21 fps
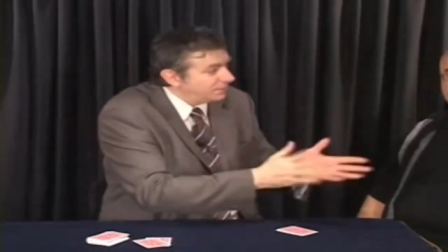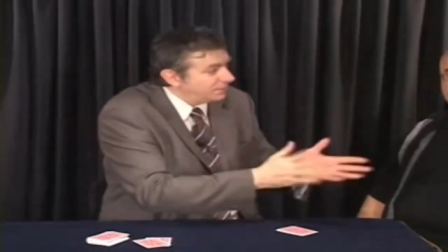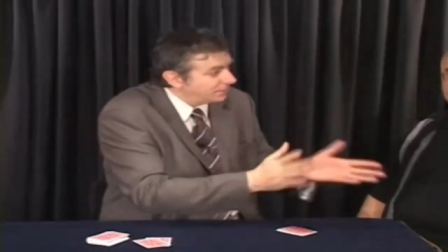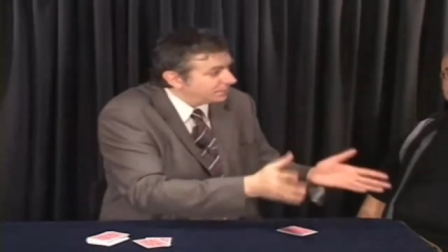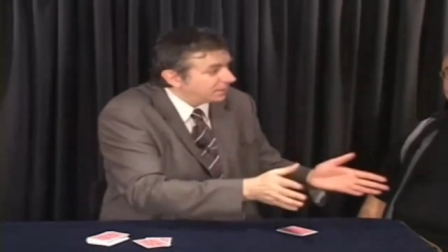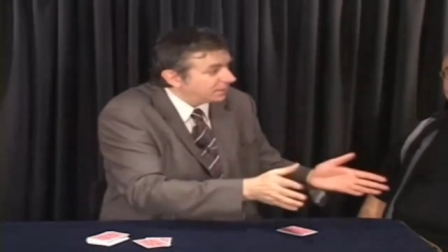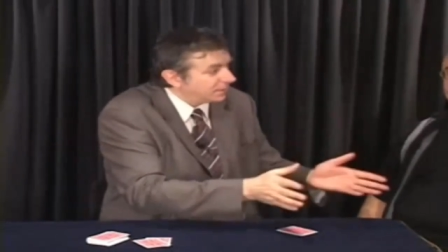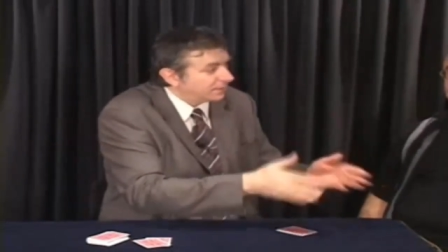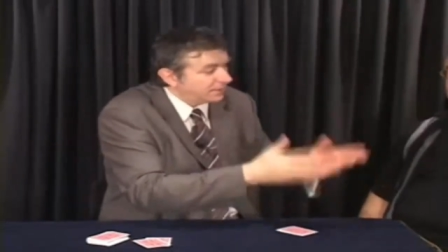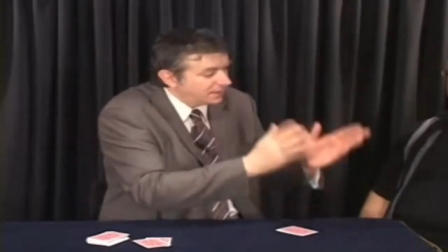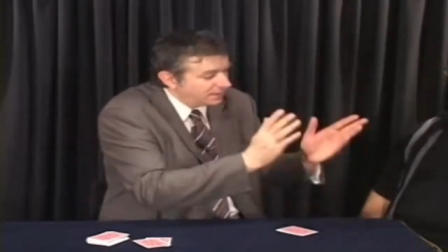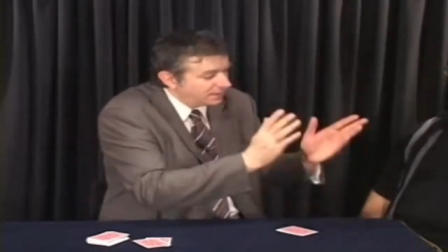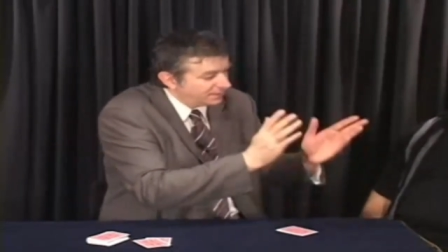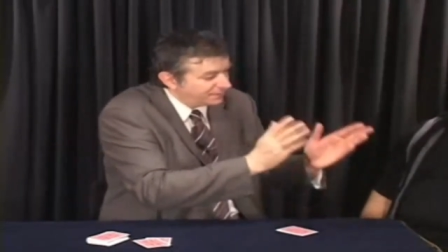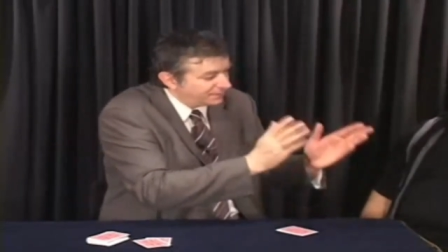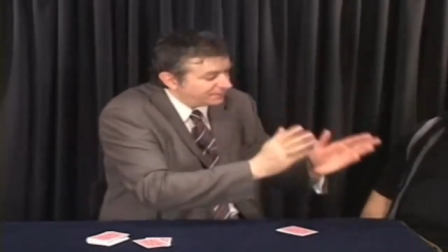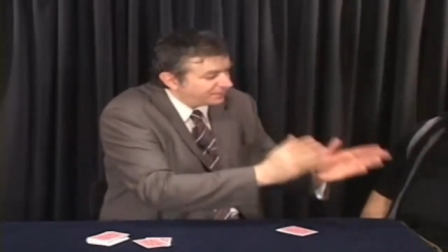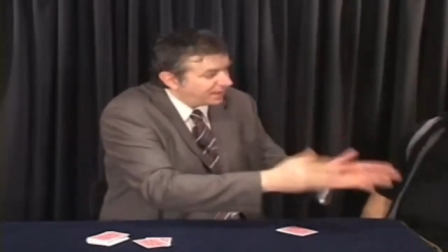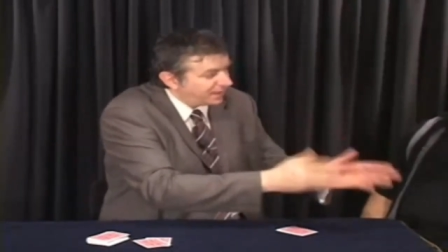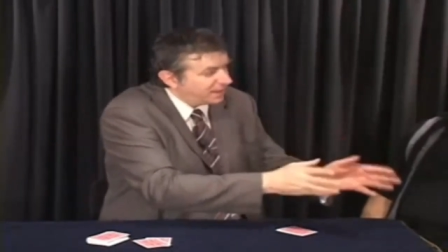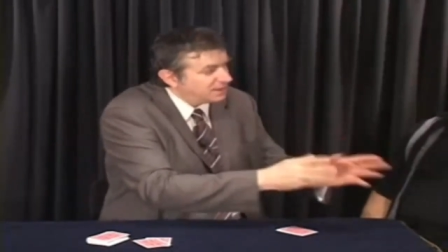or not.
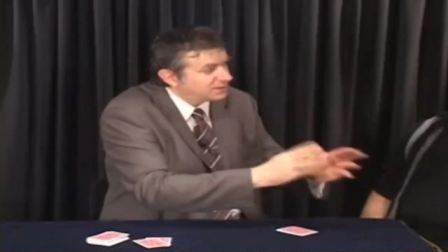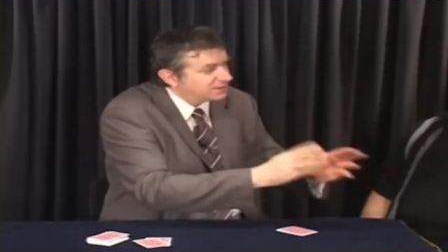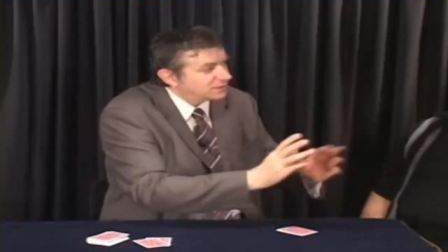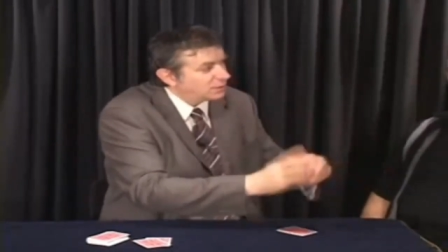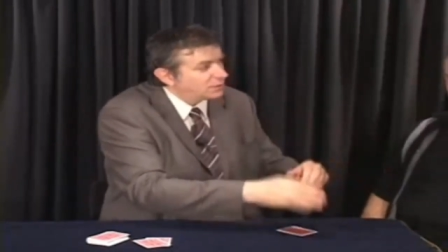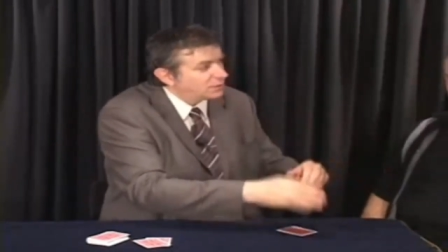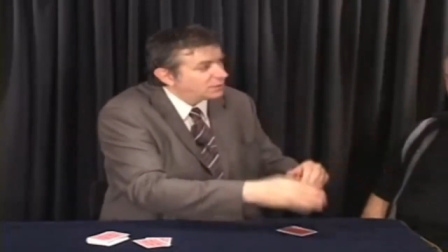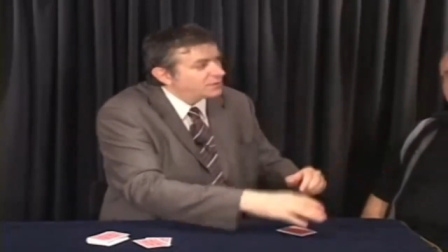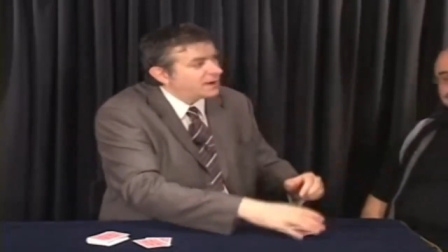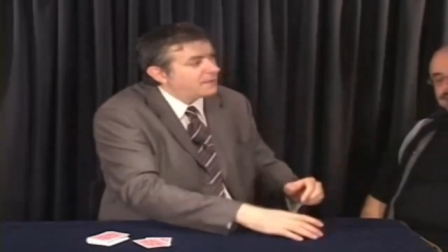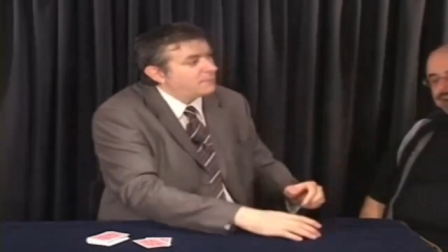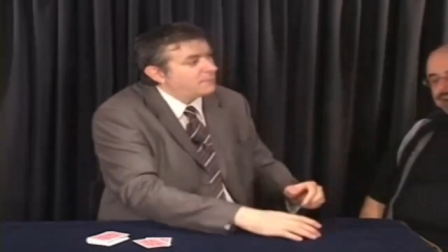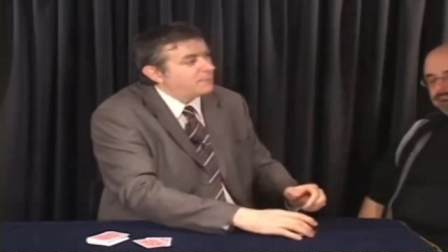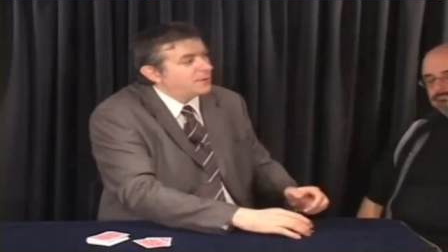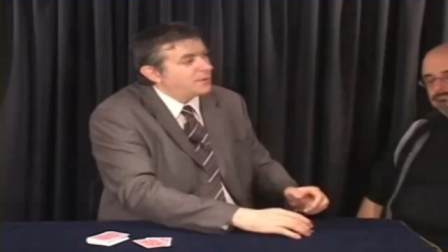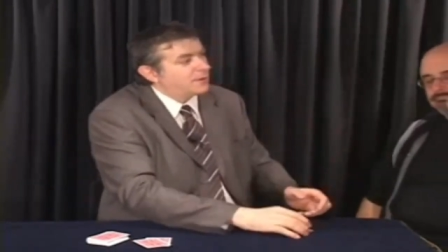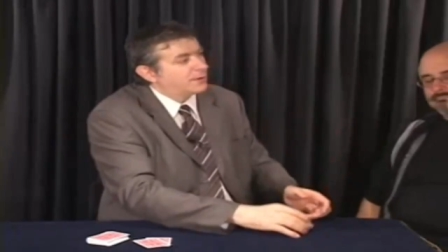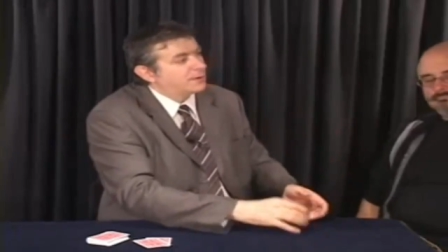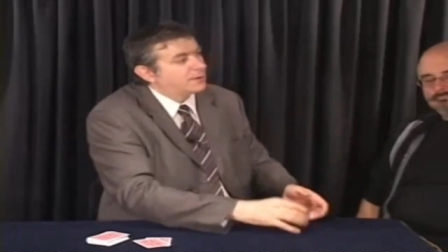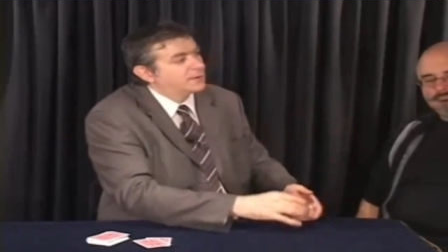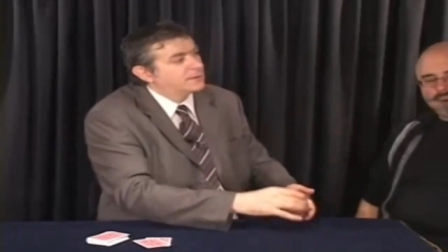Face or
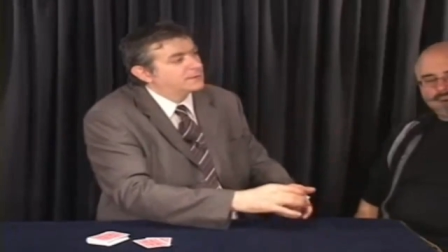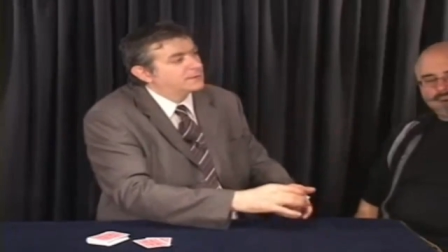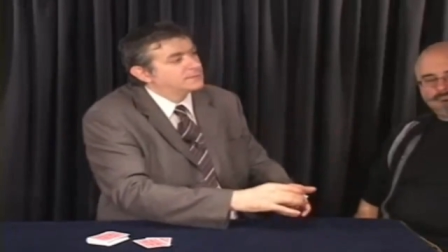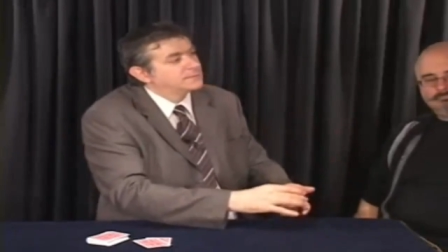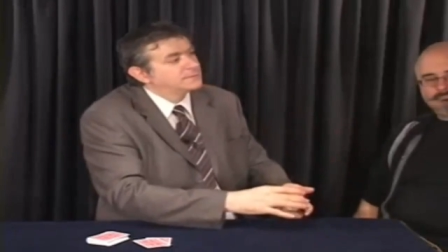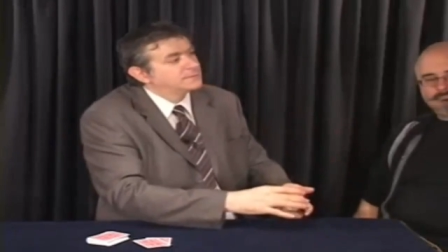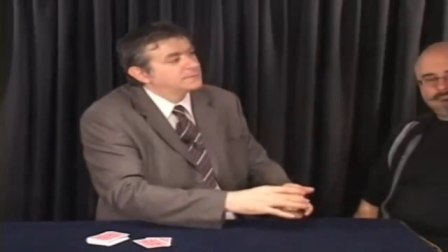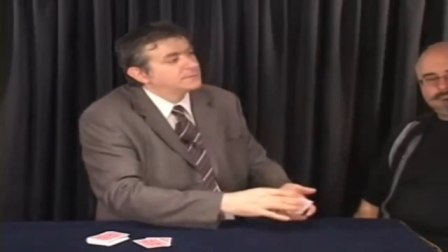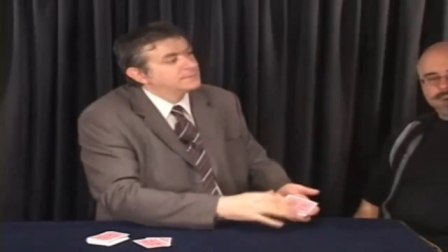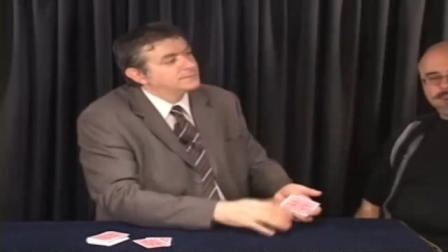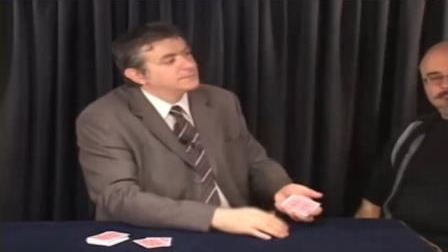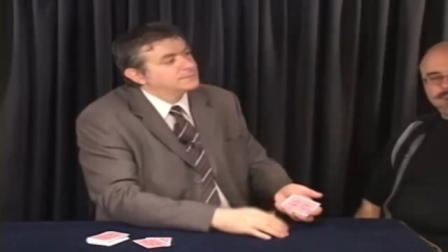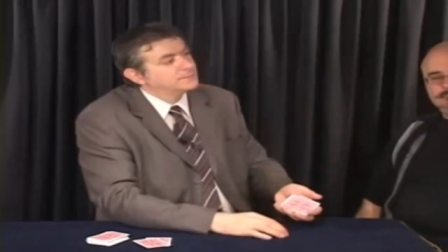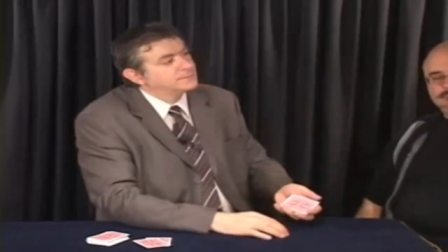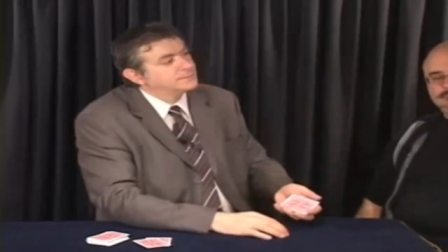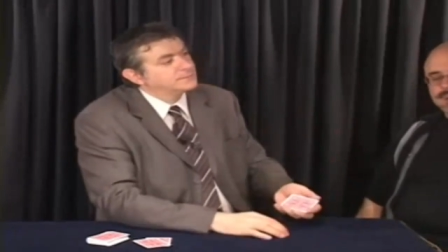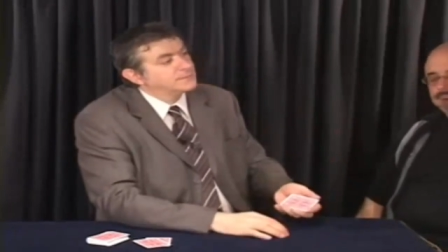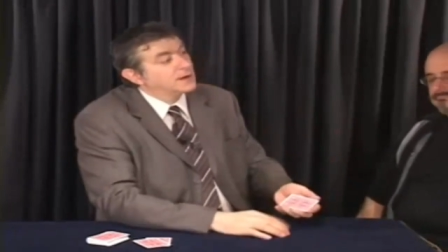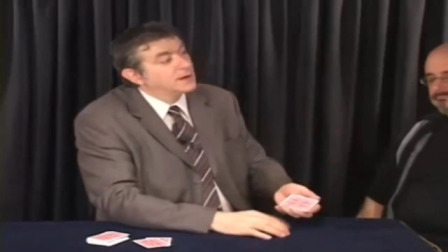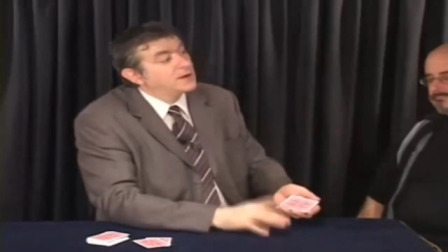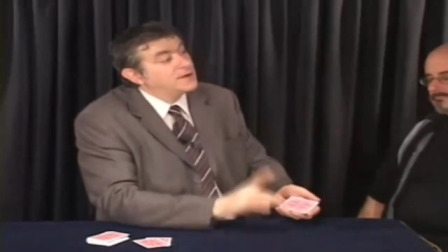number? A
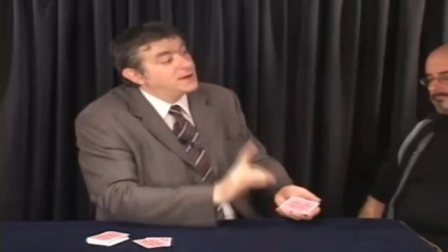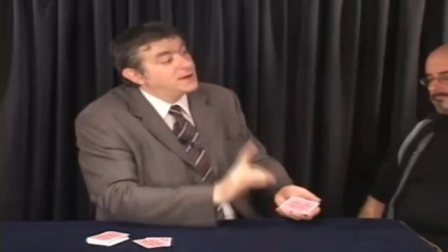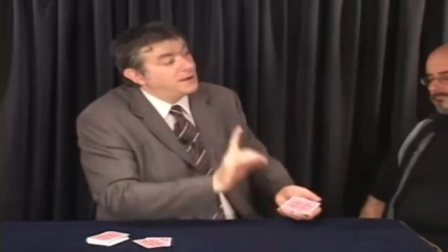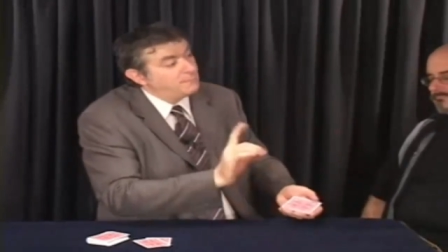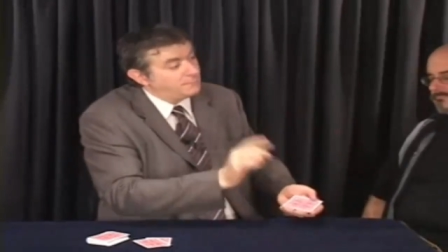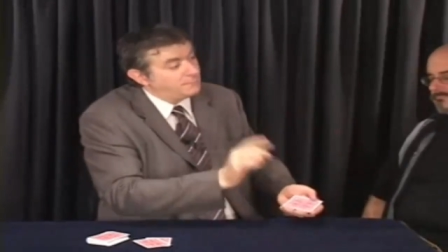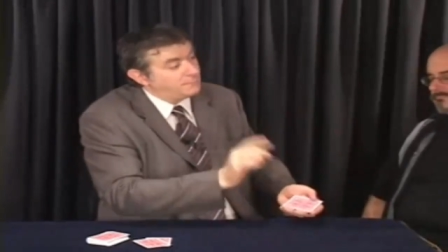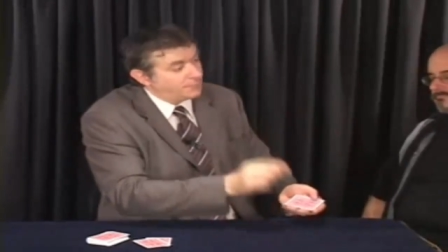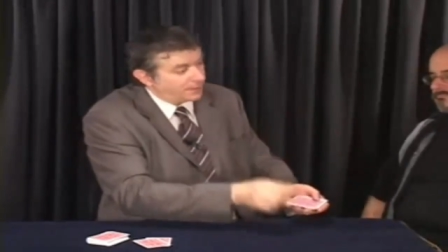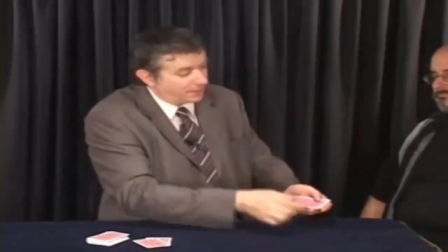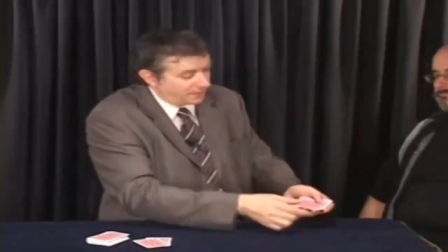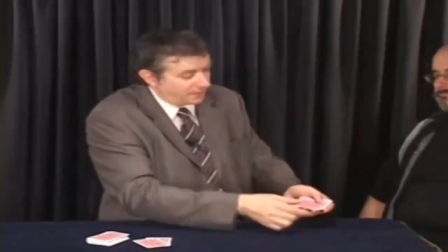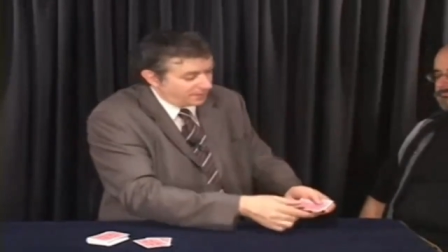number. Number.